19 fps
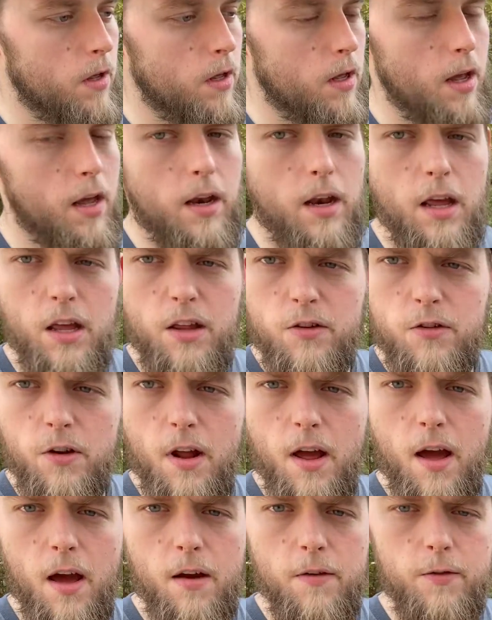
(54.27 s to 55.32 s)
an 1.5
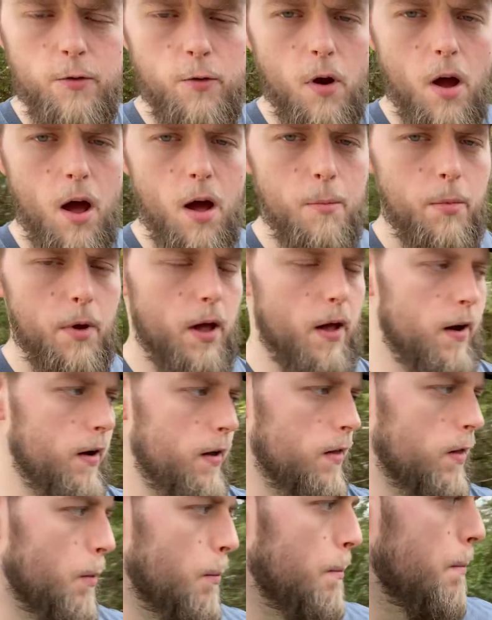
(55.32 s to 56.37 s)
inch drop, and
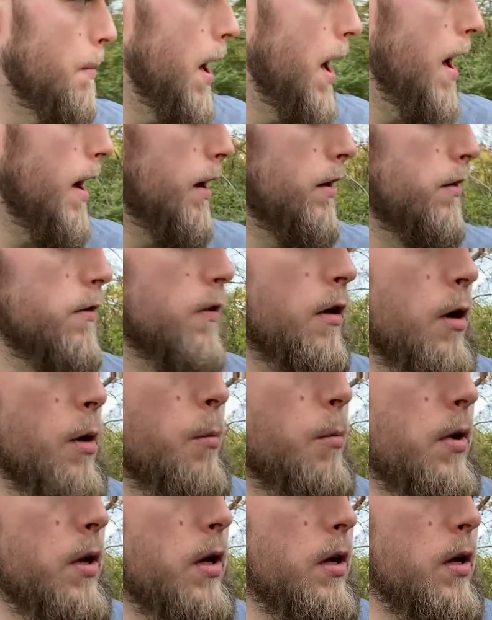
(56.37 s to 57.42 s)
in the back it's going to
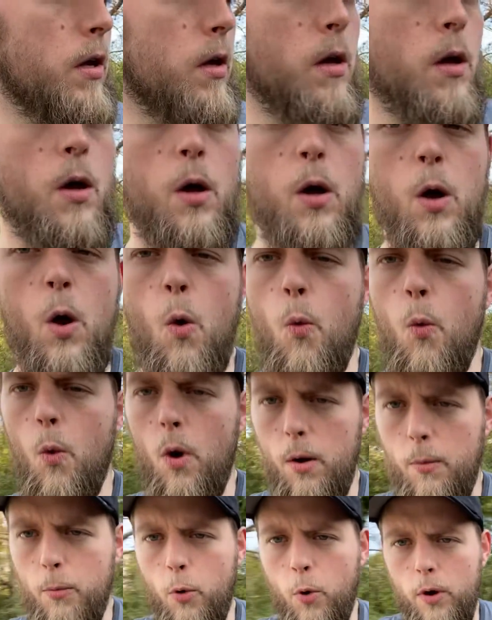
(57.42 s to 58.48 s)
be
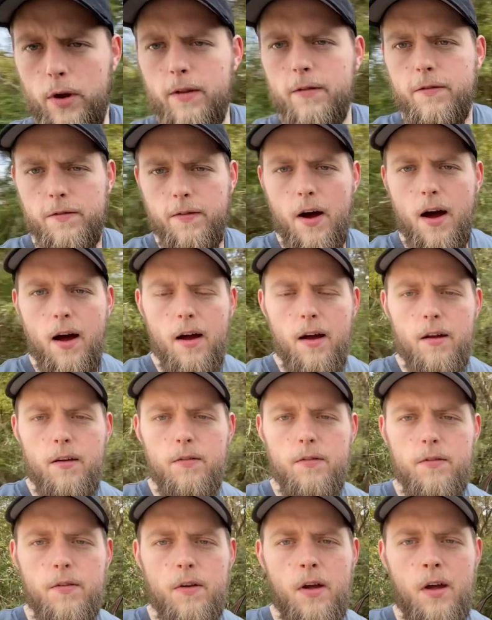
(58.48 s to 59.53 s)

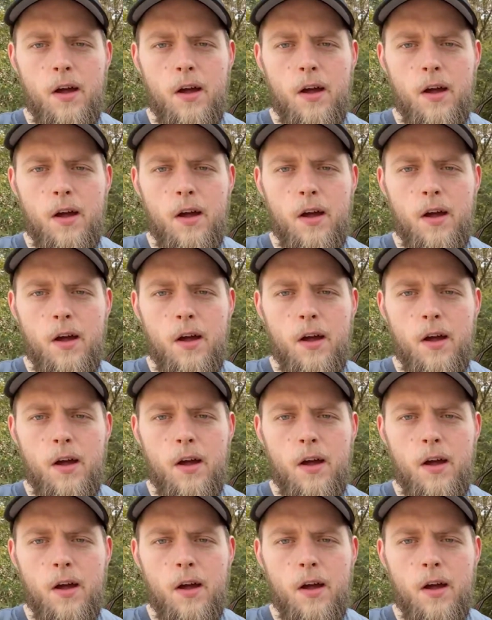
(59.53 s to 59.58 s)
1.5.